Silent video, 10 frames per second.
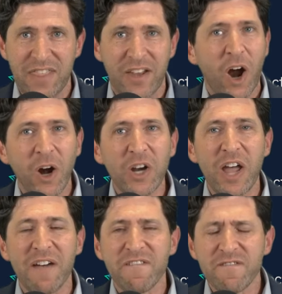that
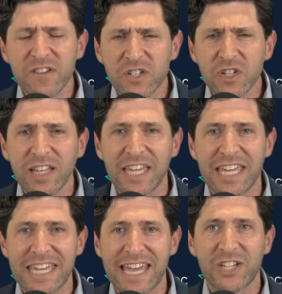aren't
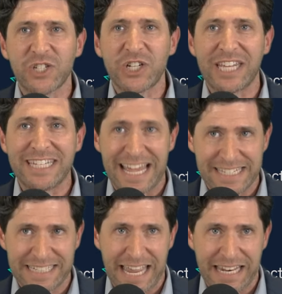officially E S G
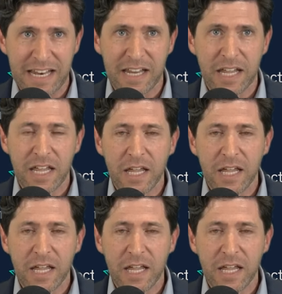designated,